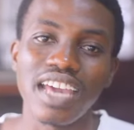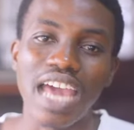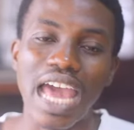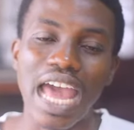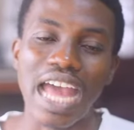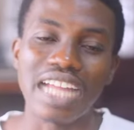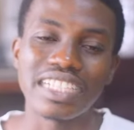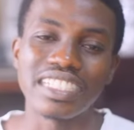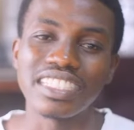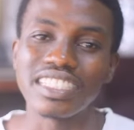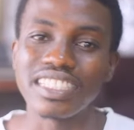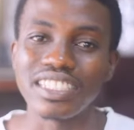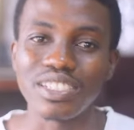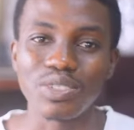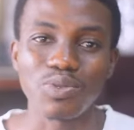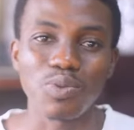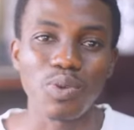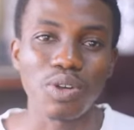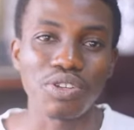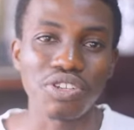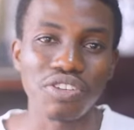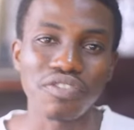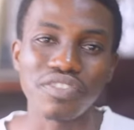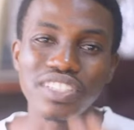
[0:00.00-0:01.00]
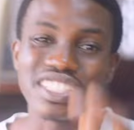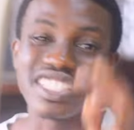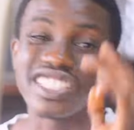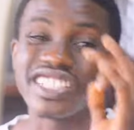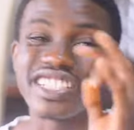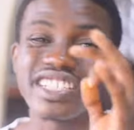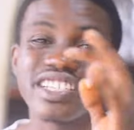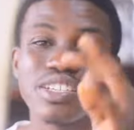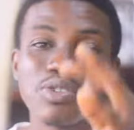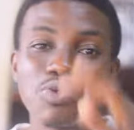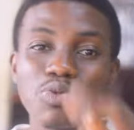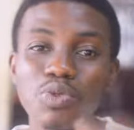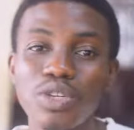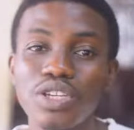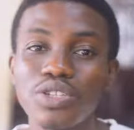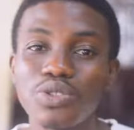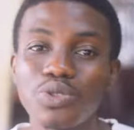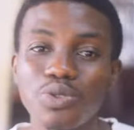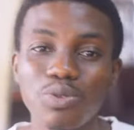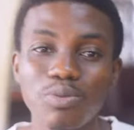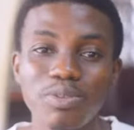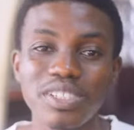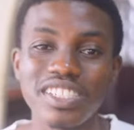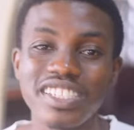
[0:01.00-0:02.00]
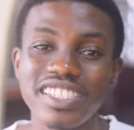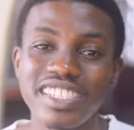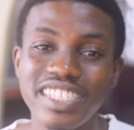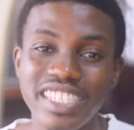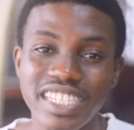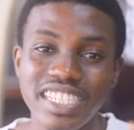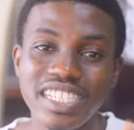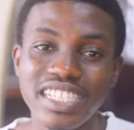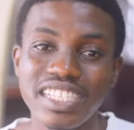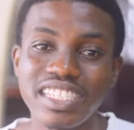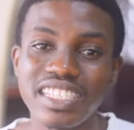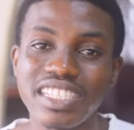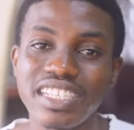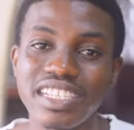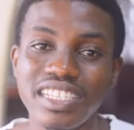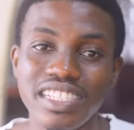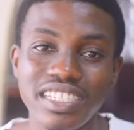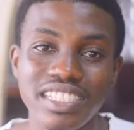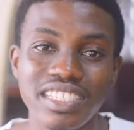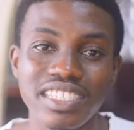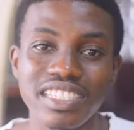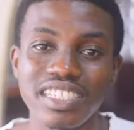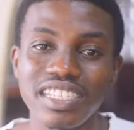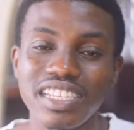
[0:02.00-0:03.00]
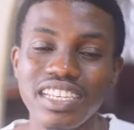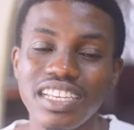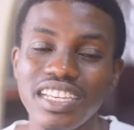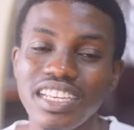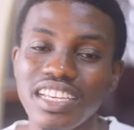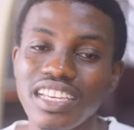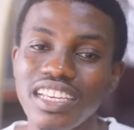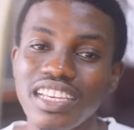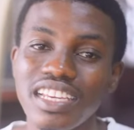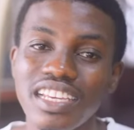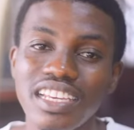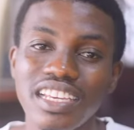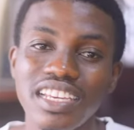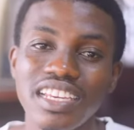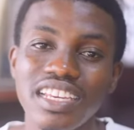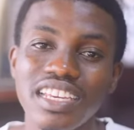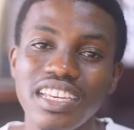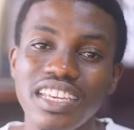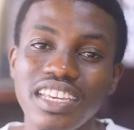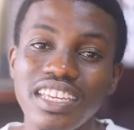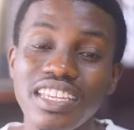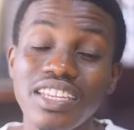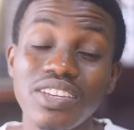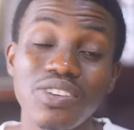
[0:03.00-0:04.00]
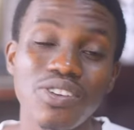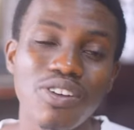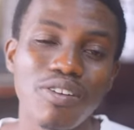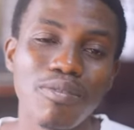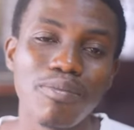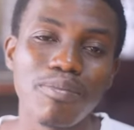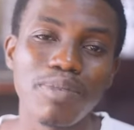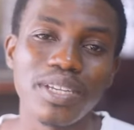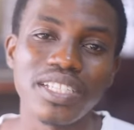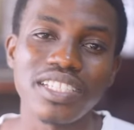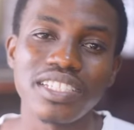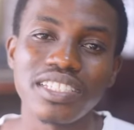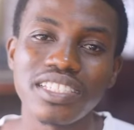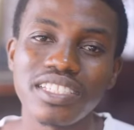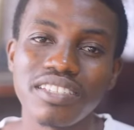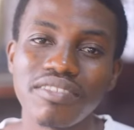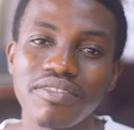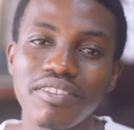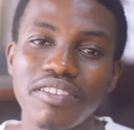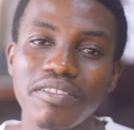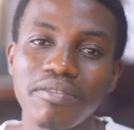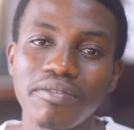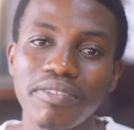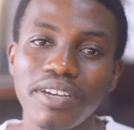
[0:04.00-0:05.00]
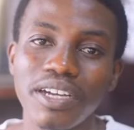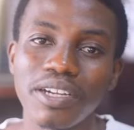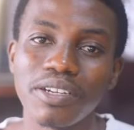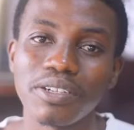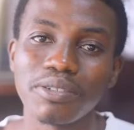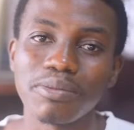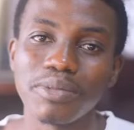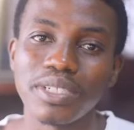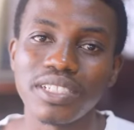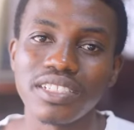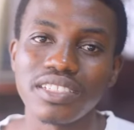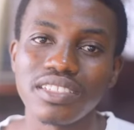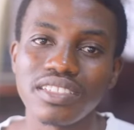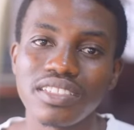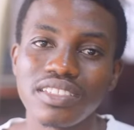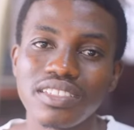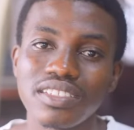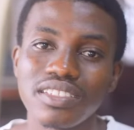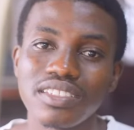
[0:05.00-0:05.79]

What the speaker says: And it is one of the key ways to be distinct in a competitive environment.